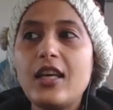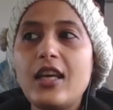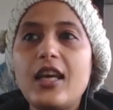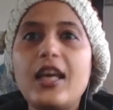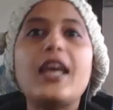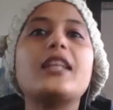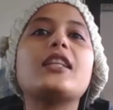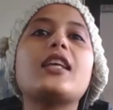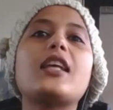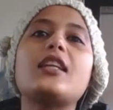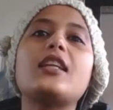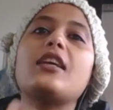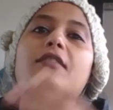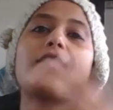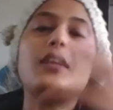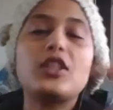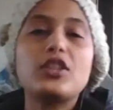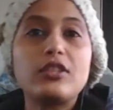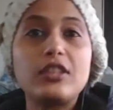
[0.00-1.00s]
And then
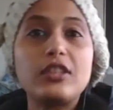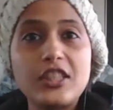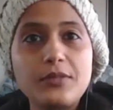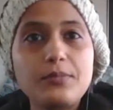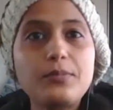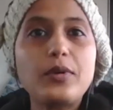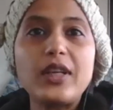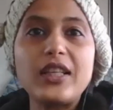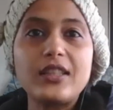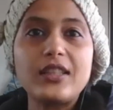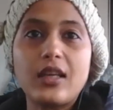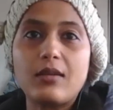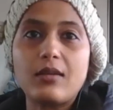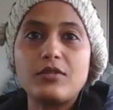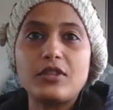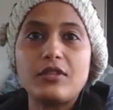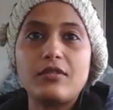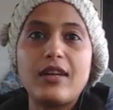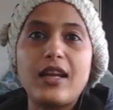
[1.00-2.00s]
eventually spring
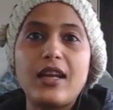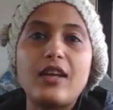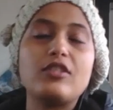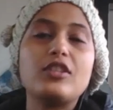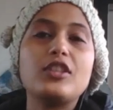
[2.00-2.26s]
comes around,